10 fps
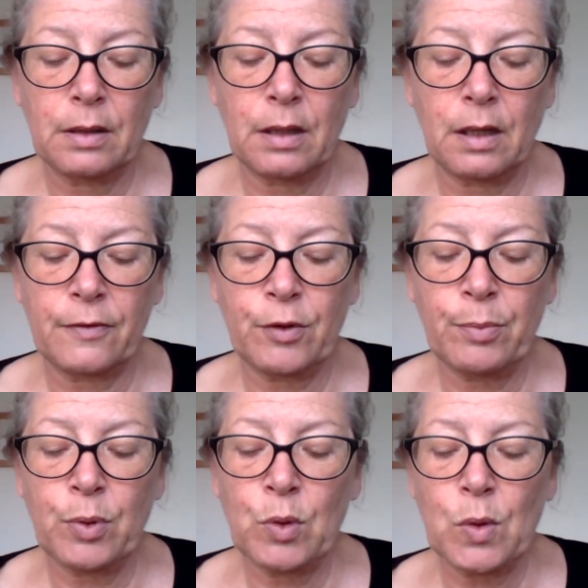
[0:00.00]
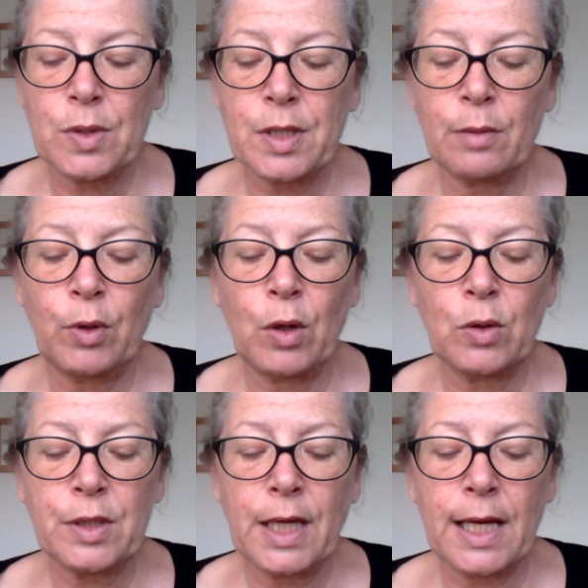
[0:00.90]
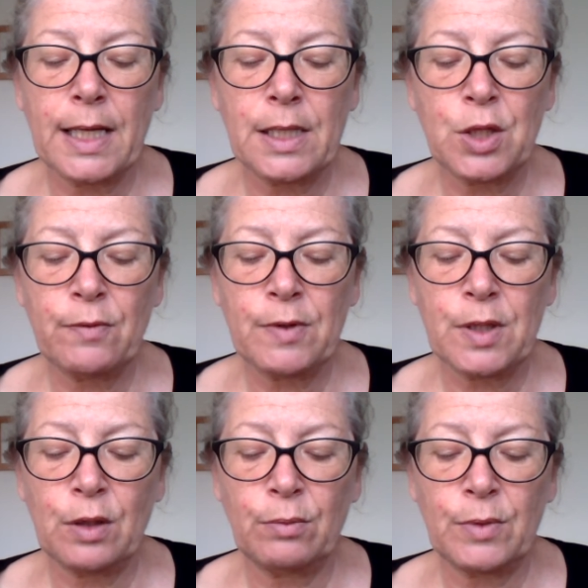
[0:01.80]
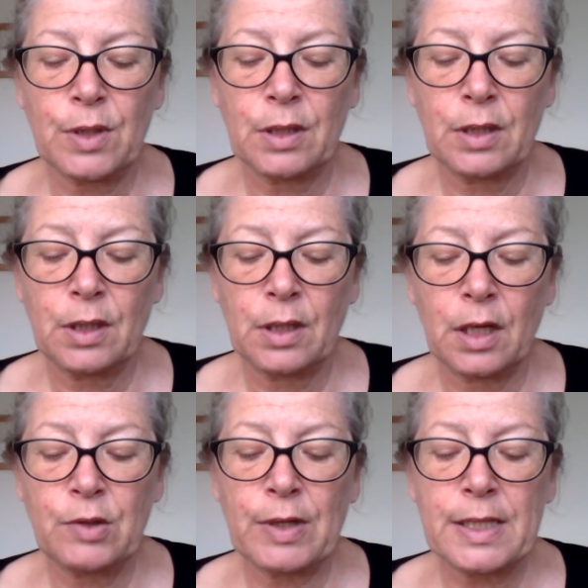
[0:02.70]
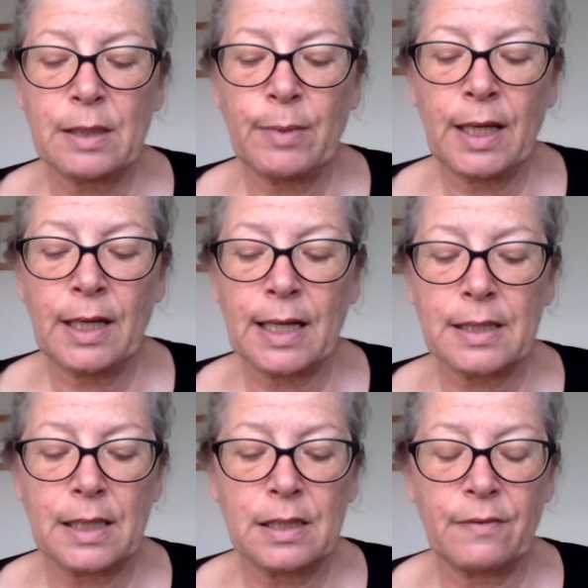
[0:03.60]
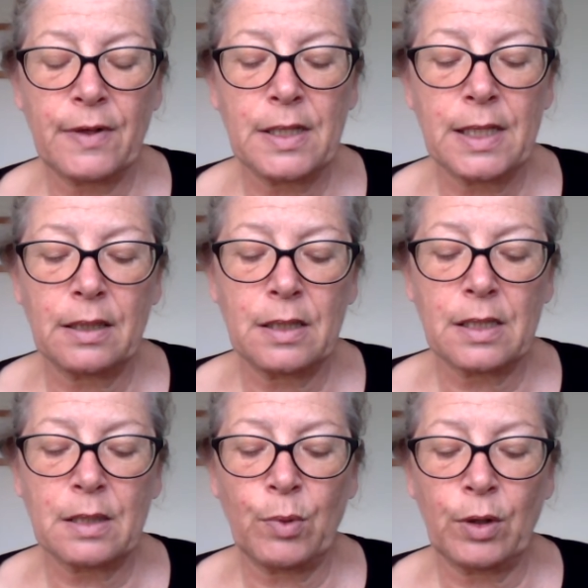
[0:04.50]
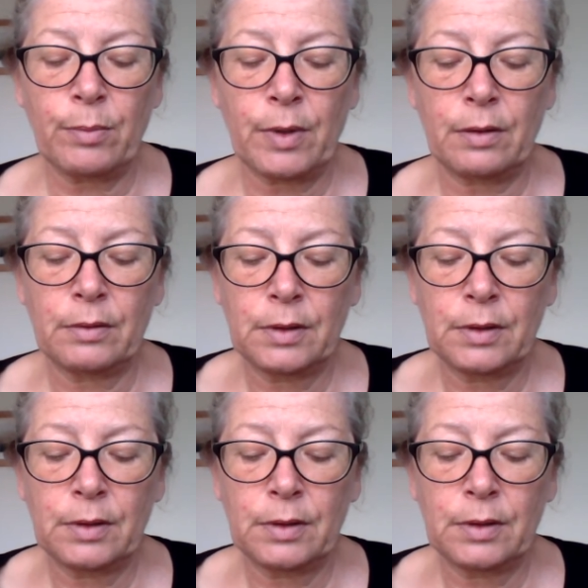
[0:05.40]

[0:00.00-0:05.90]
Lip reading: After a pause and a prolonged gaze, she resumed, addressing me in accents of indignant disappointment.